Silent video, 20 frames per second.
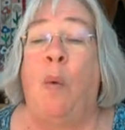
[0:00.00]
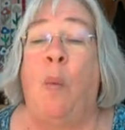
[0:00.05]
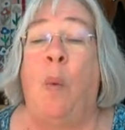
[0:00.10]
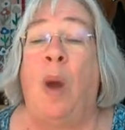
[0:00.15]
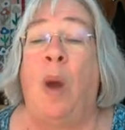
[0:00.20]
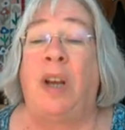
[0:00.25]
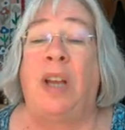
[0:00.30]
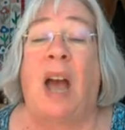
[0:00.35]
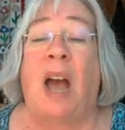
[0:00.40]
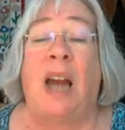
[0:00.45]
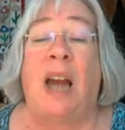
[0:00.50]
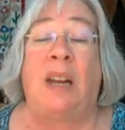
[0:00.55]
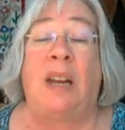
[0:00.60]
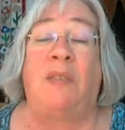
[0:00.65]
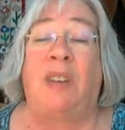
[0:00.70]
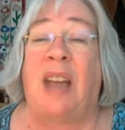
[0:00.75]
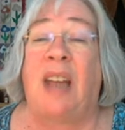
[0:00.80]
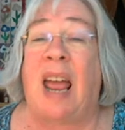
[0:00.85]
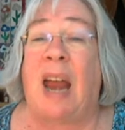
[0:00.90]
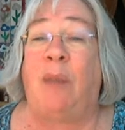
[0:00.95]
what kind
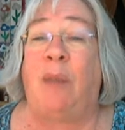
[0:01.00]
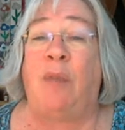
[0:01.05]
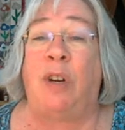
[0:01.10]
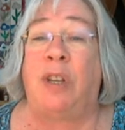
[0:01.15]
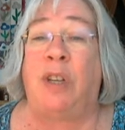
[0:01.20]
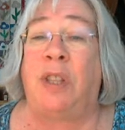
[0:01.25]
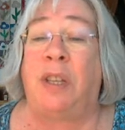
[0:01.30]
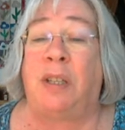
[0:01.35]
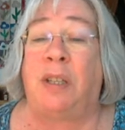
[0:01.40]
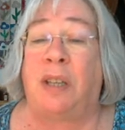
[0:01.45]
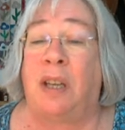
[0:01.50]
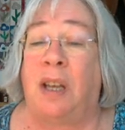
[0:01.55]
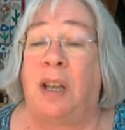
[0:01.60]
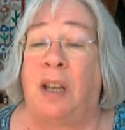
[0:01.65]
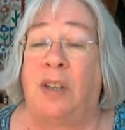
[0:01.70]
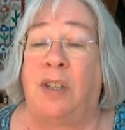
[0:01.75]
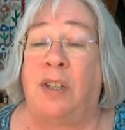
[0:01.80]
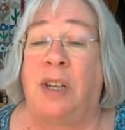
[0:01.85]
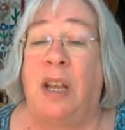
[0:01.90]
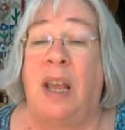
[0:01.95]
of an average this
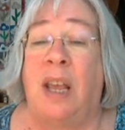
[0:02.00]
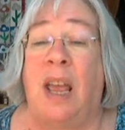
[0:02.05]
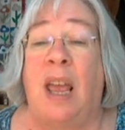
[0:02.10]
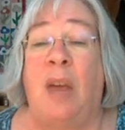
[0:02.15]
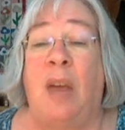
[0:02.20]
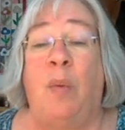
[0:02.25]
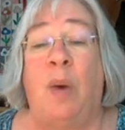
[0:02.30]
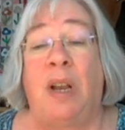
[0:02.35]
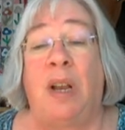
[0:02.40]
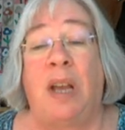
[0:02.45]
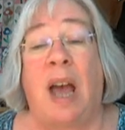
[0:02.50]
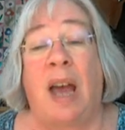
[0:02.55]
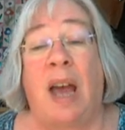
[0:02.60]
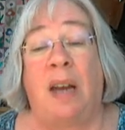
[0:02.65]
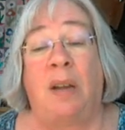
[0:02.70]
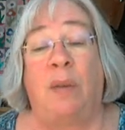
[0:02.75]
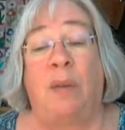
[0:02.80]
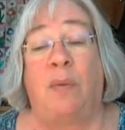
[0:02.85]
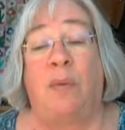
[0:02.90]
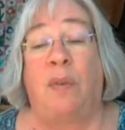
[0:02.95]
is and what
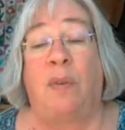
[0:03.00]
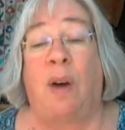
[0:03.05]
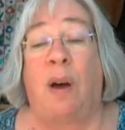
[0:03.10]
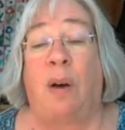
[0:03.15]
kind of